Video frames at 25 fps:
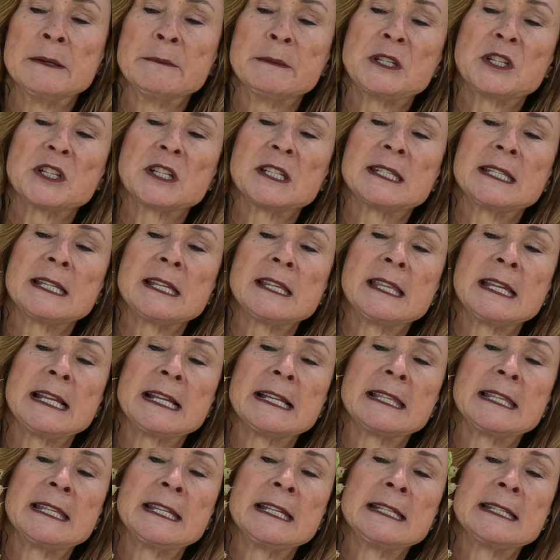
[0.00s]
but you can see
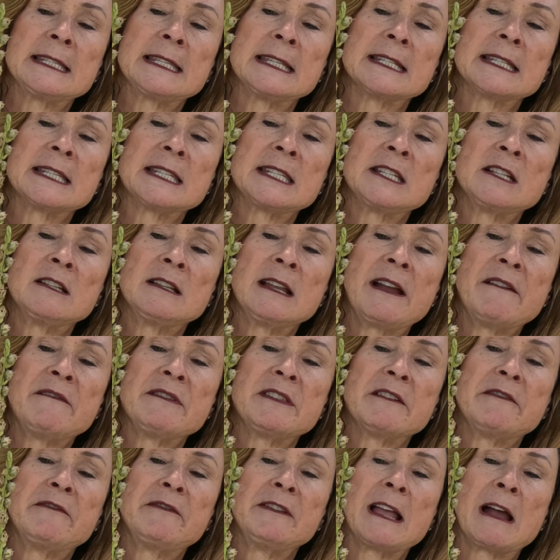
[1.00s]
these that still
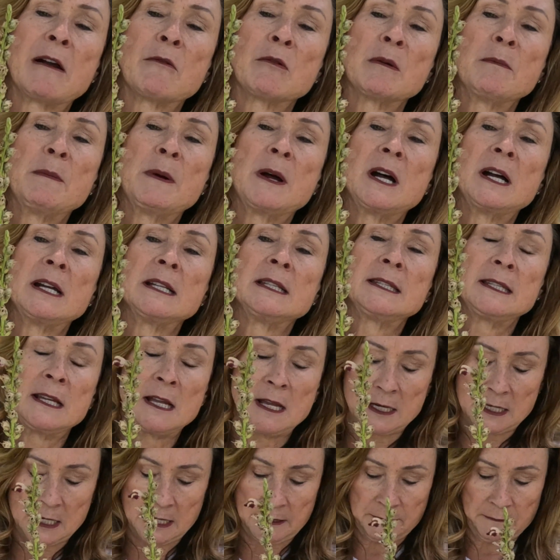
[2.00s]
have the flower pods
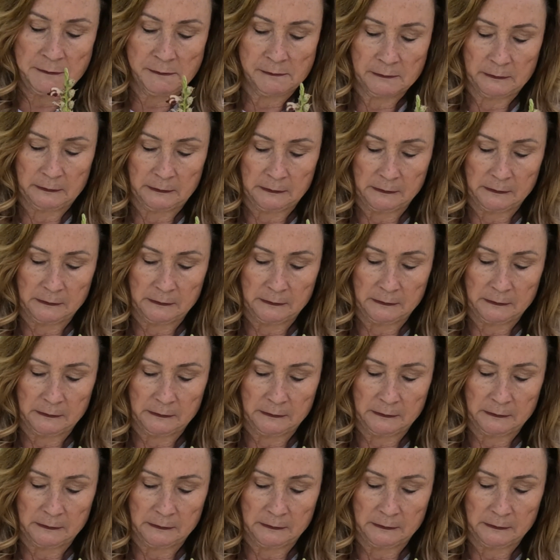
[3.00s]
on them.